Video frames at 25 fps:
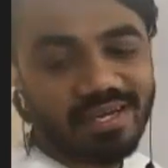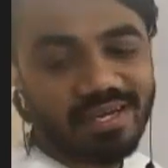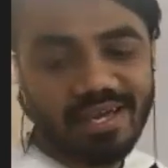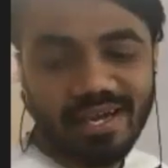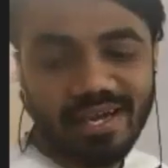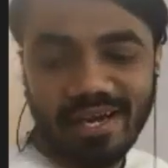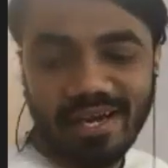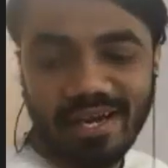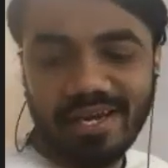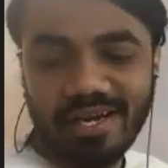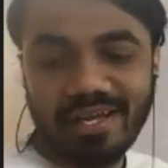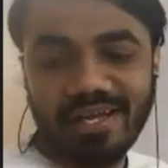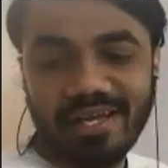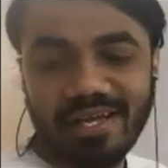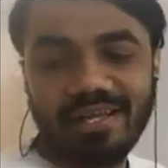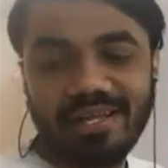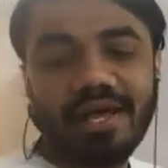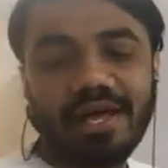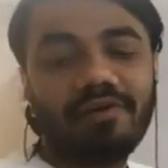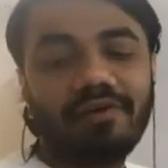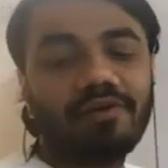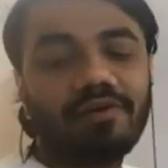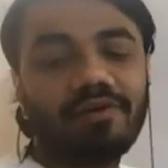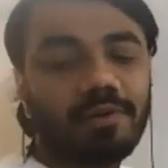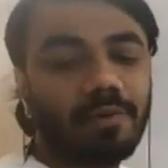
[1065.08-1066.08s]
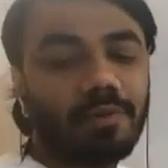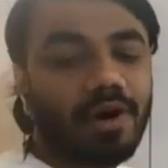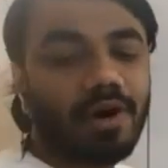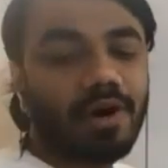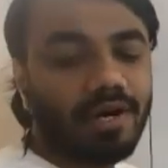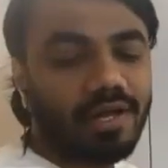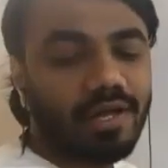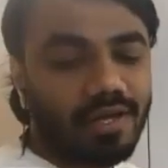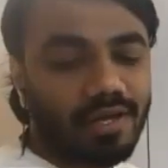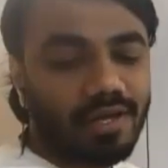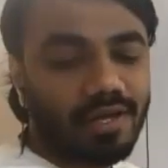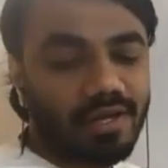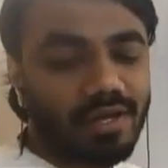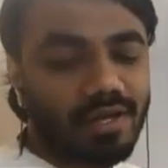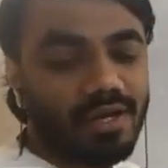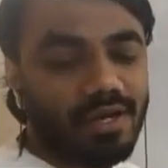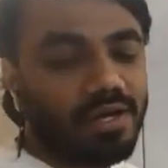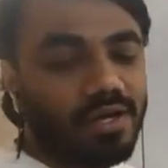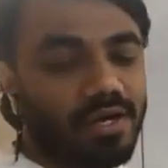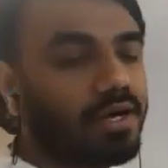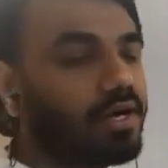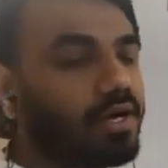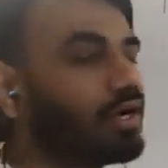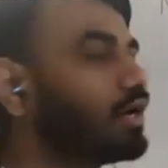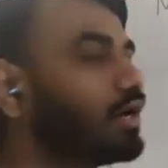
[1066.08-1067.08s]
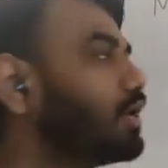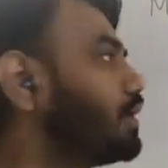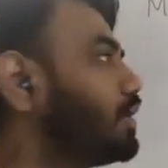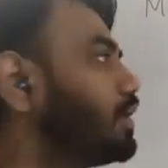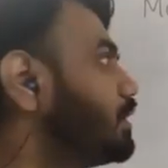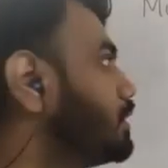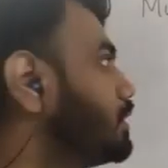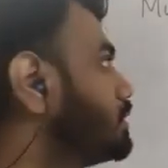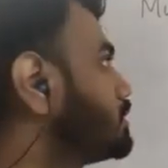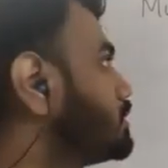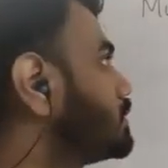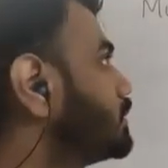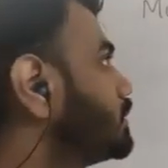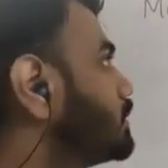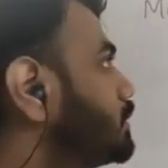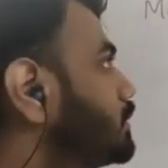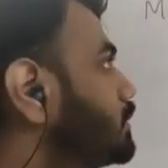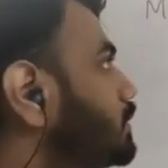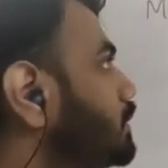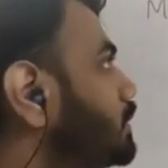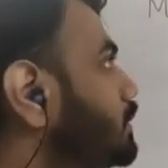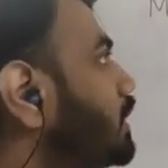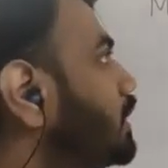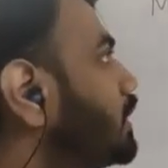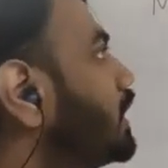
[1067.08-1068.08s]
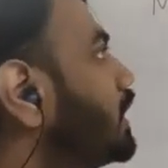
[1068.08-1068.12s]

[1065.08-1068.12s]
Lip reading: the heat in our body. Also,